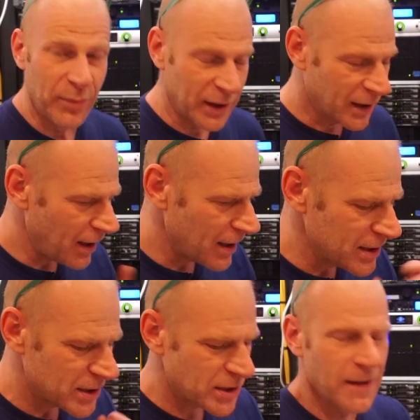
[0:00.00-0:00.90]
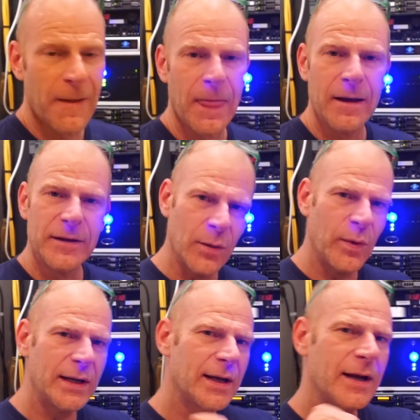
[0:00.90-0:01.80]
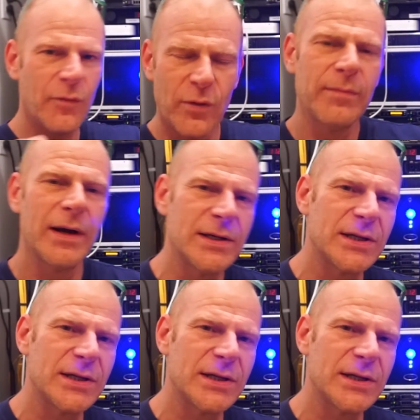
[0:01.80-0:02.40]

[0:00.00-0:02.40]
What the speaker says: because the way that I run my